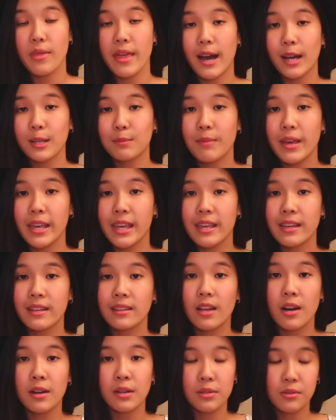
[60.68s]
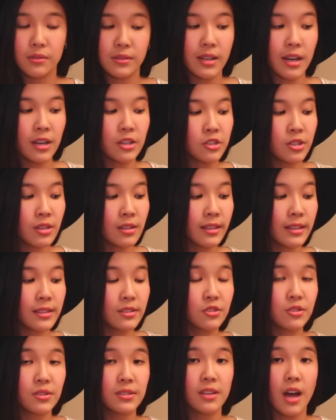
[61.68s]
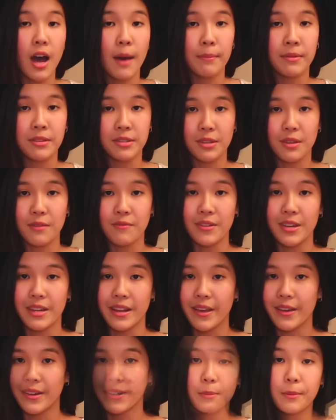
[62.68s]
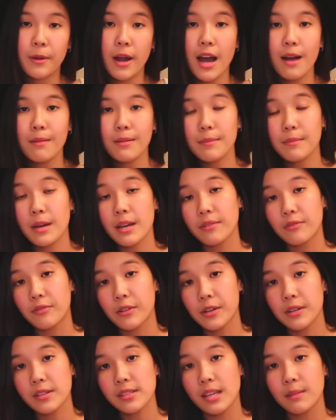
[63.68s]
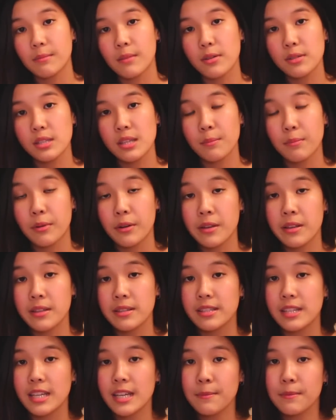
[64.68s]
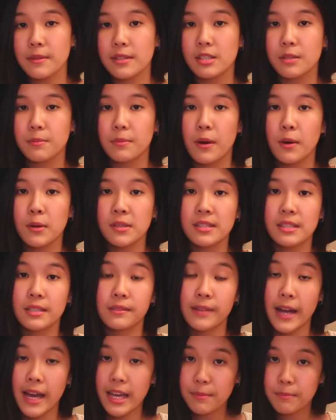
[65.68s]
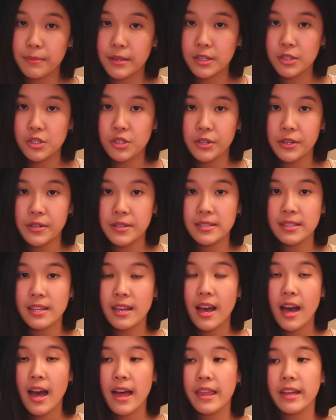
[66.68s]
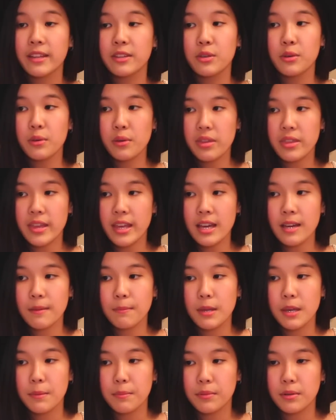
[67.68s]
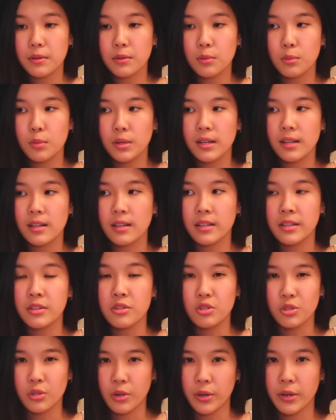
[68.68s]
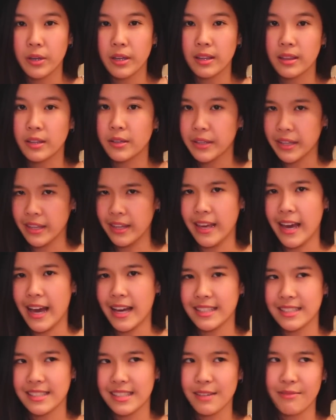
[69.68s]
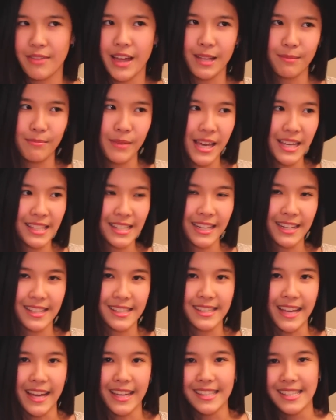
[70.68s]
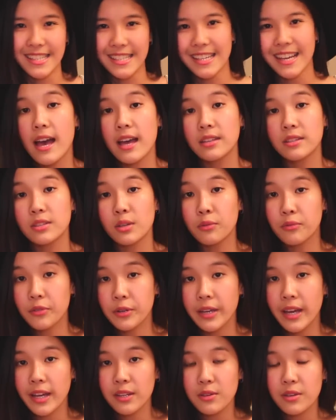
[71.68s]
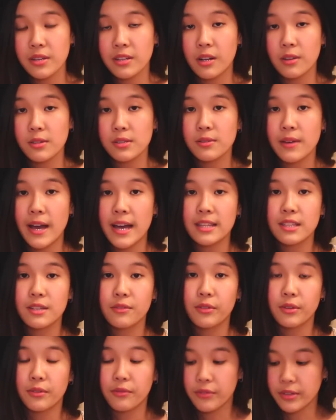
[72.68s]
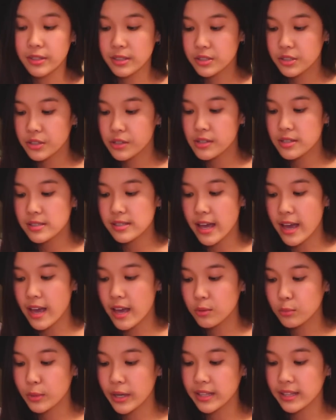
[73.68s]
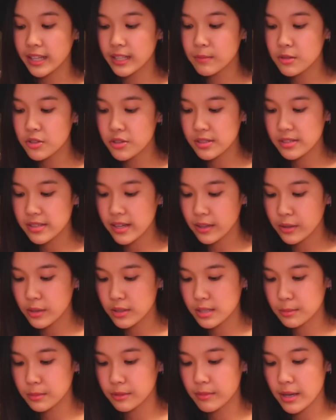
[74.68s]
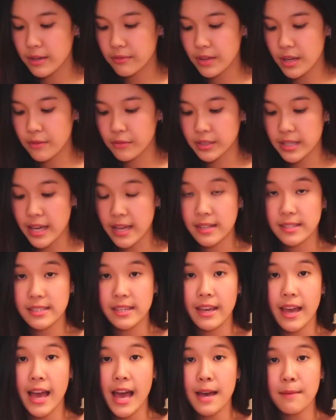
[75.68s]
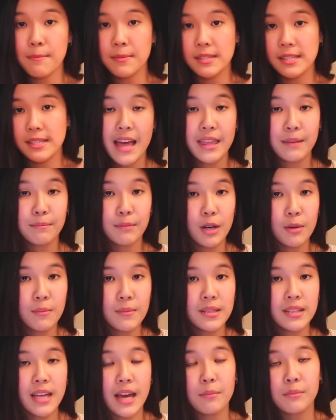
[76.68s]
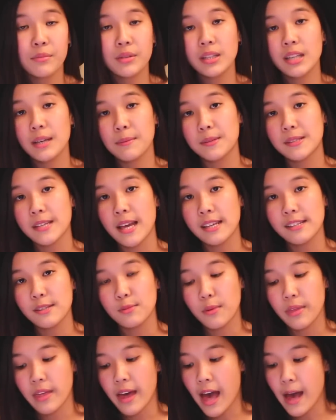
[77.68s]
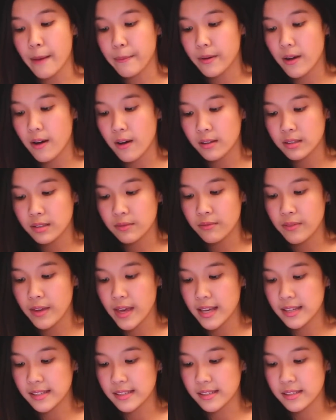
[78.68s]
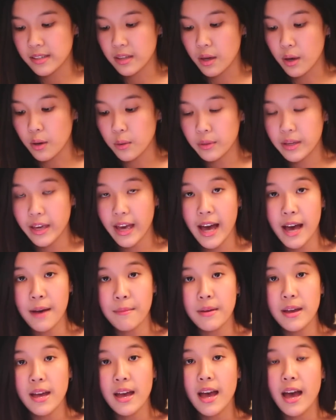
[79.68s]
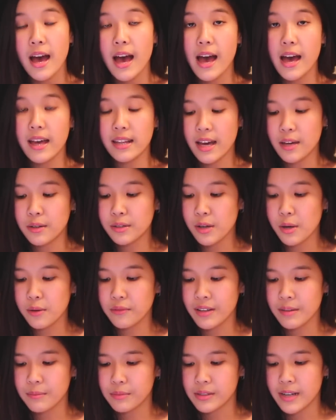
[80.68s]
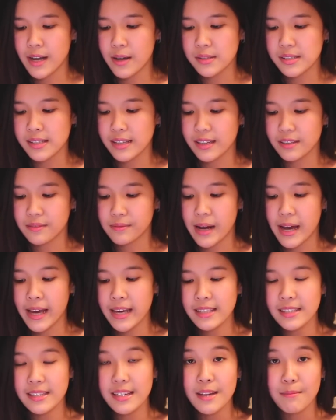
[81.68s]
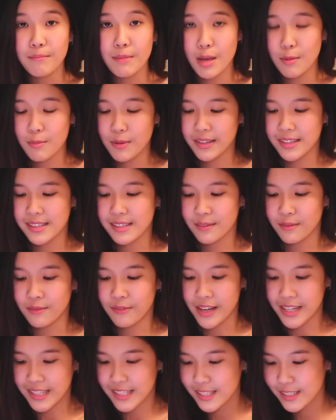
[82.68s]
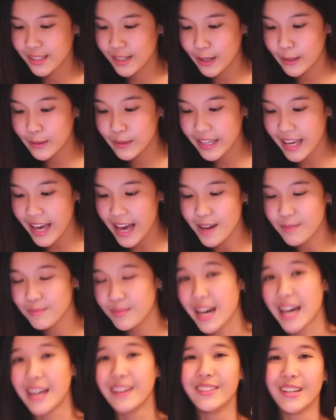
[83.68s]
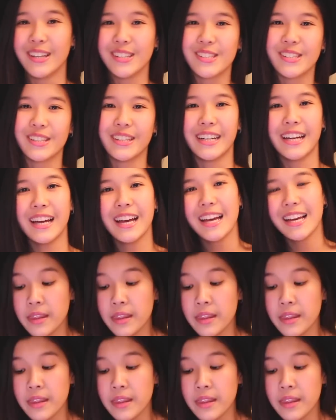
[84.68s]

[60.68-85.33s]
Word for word: Without making a long introduction, let's just hop into the video. So probably my first and most important tip is to post the right pictures that you think people will enjoy looking at, if that makes any sense. And don't forget you can also add different filters. And wait, let me just tell you some of my favorite editing apps. At the moment, I'm really obsessed with the app called VSCO Cam and I don't know if I'm pronouncing it right. Maybe it's Cam. I'm not sure.